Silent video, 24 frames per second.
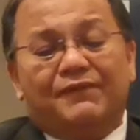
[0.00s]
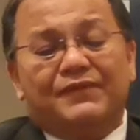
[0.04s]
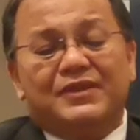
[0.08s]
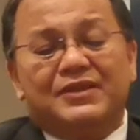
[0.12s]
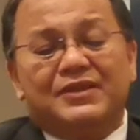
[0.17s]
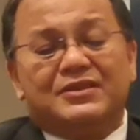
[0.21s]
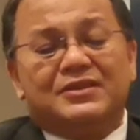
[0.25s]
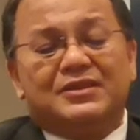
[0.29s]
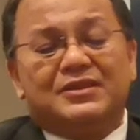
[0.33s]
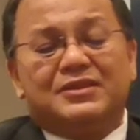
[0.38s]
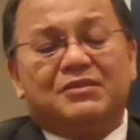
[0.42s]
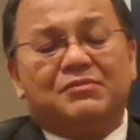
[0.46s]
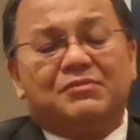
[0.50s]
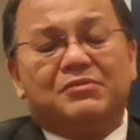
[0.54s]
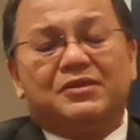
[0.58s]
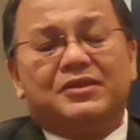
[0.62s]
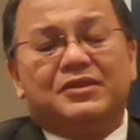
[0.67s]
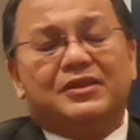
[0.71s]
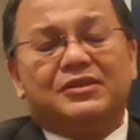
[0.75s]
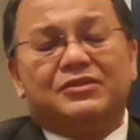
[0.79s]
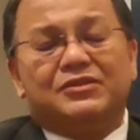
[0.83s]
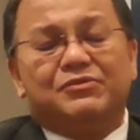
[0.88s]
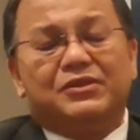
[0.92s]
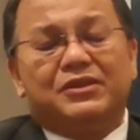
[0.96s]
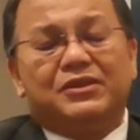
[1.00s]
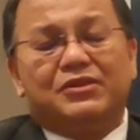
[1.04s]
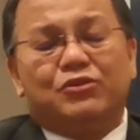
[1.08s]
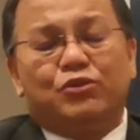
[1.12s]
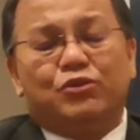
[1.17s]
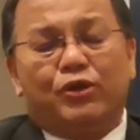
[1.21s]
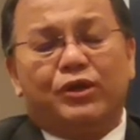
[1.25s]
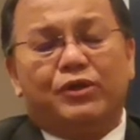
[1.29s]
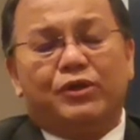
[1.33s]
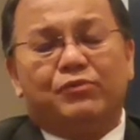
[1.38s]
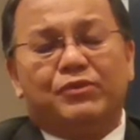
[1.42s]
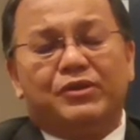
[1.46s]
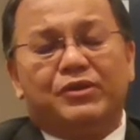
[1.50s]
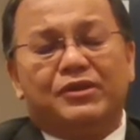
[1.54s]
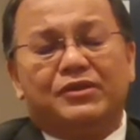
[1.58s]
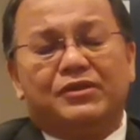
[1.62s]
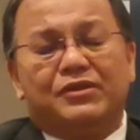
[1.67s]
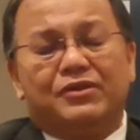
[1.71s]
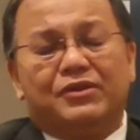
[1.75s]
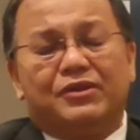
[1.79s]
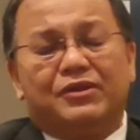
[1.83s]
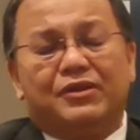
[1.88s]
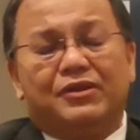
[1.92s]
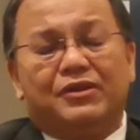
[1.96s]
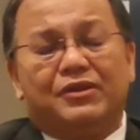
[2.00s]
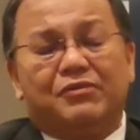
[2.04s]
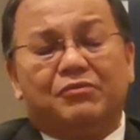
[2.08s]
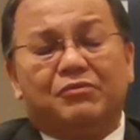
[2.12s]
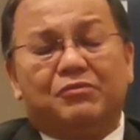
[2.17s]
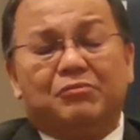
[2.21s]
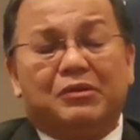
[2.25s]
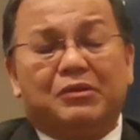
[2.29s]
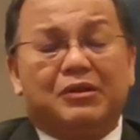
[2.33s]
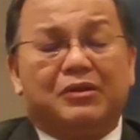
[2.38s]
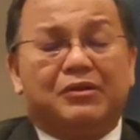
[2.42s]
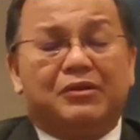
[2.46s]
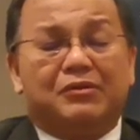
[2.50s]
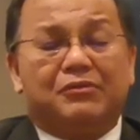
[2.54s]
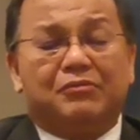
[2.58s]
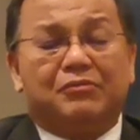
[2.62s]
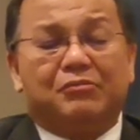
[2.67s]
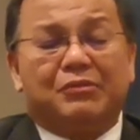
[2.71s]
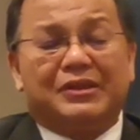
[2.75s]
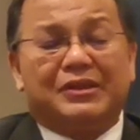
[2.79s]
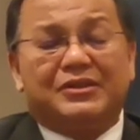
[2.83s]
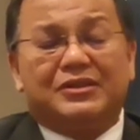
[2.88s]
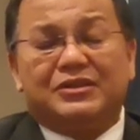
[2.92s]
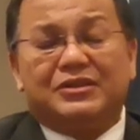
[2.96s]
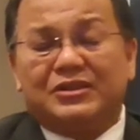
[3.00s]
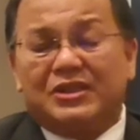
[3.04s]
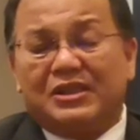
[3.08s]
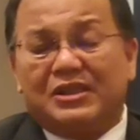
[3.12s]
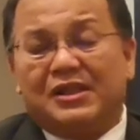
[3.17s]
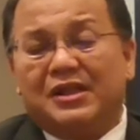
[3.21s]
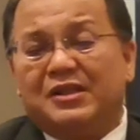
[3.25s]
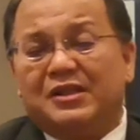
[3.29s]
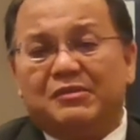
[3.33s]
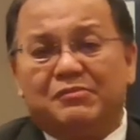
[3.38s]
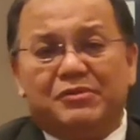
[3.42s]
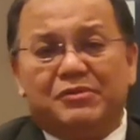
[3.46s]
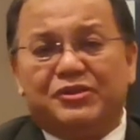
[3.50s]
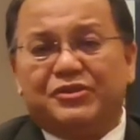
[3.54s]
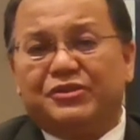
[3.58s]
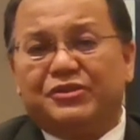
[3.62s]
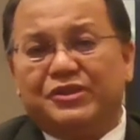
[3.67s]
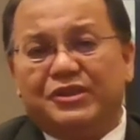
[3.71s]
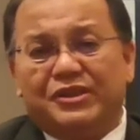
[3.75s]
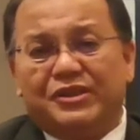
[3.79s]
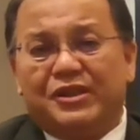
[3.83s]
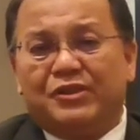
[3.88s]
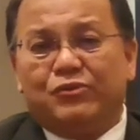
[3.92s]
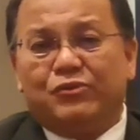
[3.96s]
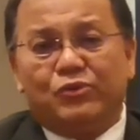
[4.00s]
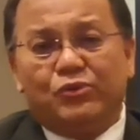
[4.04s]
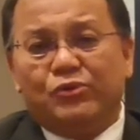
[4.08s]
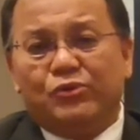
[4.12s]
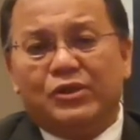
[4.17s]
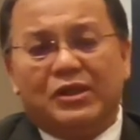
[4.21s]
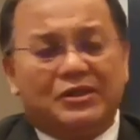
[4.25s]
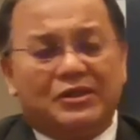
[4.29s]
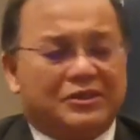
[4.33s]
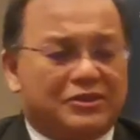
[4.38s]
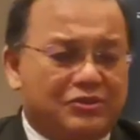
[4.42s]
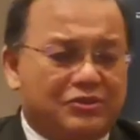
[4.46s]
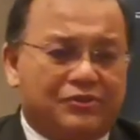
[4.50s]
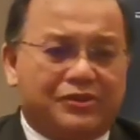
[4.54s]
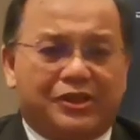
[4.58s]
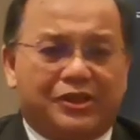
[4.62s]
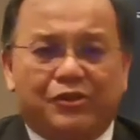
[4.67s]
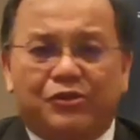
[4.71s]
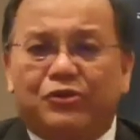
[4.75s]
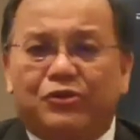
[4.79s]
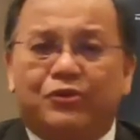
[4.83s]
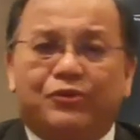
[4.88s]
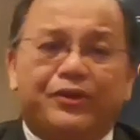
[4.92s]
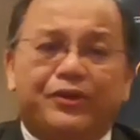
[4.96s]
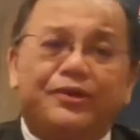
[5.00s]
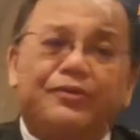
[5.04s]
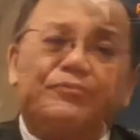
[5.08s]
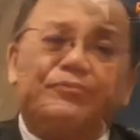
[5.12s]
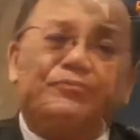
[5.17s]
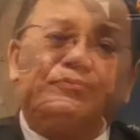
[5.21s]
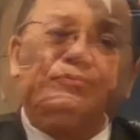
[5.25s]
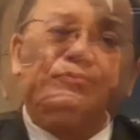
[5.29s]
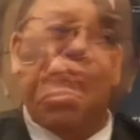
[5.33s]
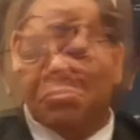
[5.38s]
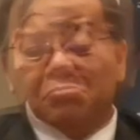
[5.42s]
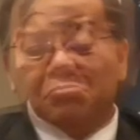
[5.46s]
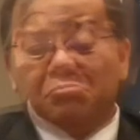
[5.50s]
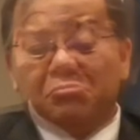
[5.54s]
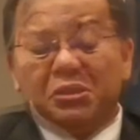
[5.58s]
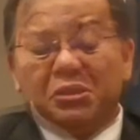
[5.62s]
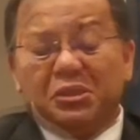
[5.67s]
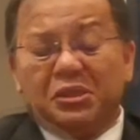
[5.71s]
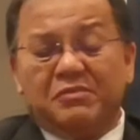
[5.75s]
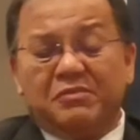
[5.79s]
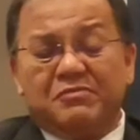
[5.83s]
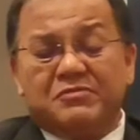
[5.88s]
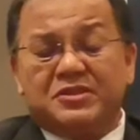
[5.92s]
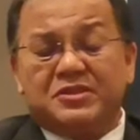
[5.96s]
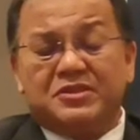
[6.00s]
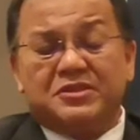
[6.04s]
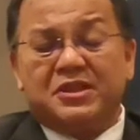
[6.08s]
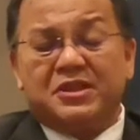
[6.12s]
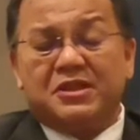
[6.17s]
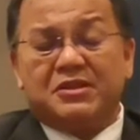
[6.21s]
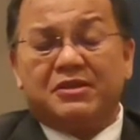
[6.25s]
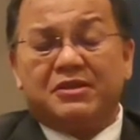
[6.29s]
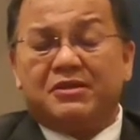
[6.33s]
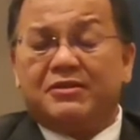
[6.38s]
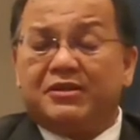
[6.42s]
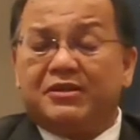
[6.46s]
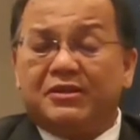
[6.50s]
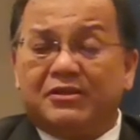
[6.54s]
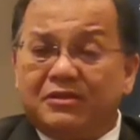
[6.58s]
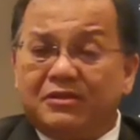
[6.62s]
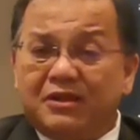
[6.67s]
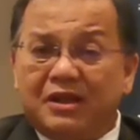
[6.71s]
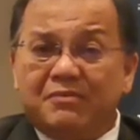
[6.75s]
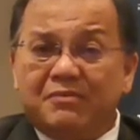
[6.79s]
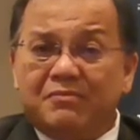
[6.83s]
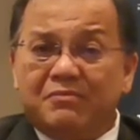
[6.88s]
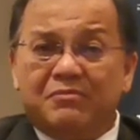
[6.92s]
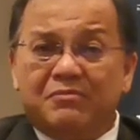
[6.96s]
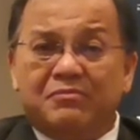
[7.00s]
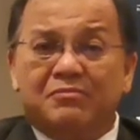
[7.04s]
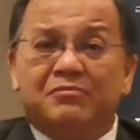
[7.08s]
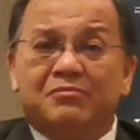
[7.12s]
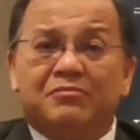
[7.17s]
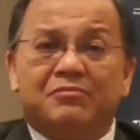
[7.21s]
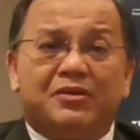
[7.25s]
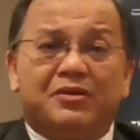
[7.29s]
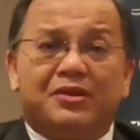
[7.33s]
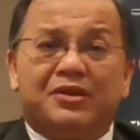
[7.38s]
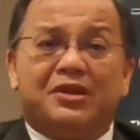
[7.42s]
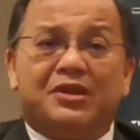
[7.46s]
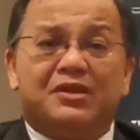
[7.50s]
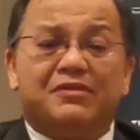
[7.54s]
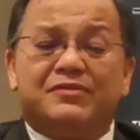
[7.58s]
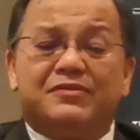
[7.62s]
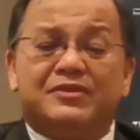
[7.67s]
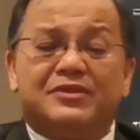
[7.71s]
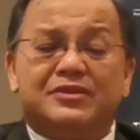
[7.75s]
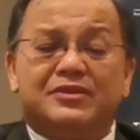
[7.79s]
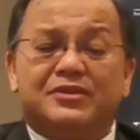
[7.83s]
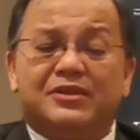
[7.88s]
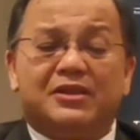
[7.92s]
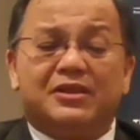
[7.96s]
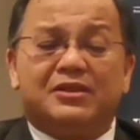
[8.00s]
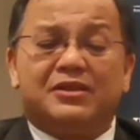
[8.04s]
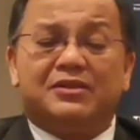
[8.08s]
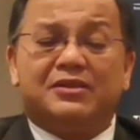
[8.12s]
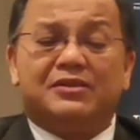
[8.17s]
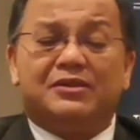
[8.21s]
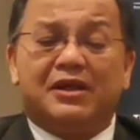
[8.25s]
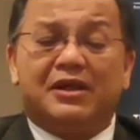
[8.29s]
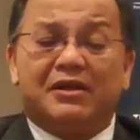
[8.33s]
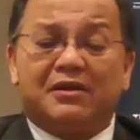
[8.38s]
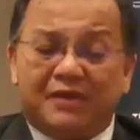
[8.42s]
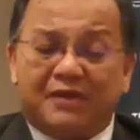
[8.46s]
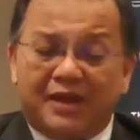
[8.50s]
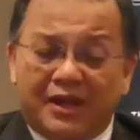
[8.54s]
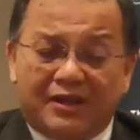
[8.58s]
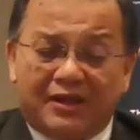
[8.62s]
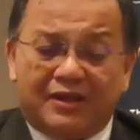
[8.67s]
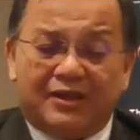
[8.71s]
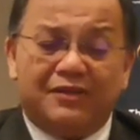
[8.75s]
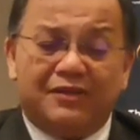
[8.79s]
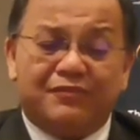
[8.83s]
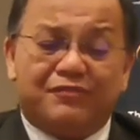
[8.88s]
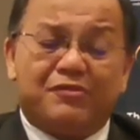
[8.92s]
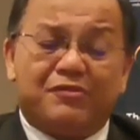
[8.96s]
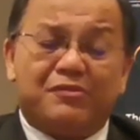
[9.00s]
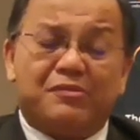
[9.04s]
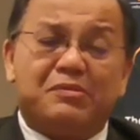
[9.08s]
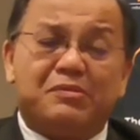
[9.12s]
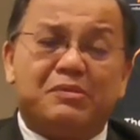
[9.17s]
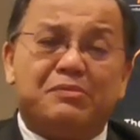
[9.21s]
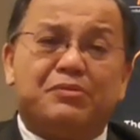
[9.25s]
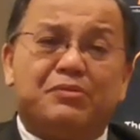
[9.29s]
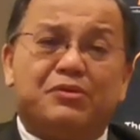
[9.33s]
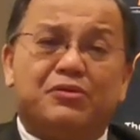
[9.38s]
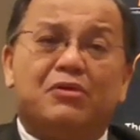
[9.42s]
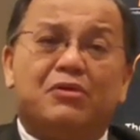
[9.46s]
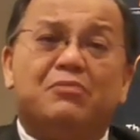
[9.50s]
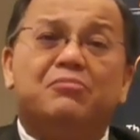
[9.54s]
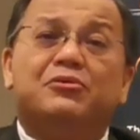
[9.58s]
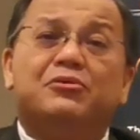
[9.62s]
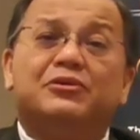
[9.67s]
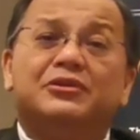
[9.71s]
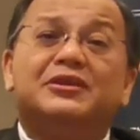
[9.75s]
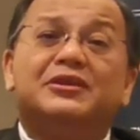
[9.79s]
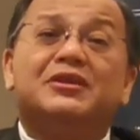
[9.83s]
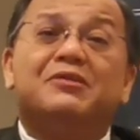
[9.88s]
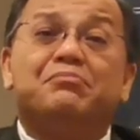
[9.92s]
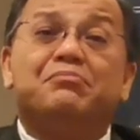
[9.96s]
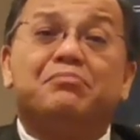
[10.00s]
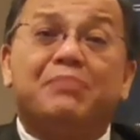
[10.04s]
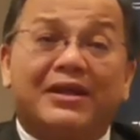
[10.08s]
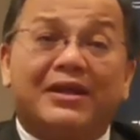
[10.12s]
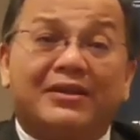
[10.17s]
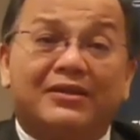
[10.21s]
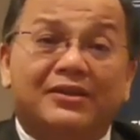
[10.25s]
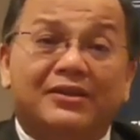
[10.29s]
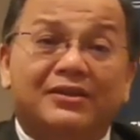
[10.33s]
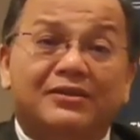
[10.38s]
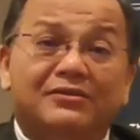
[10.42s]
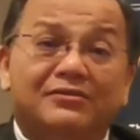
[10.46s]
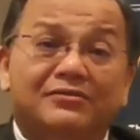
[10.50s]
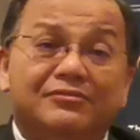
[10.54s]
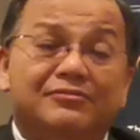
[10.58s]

these are some of the things we are toying with, but satellite imagery and Ulula is already ongoing. It gives us data real time. It gives us data directly from the people who are most impacted.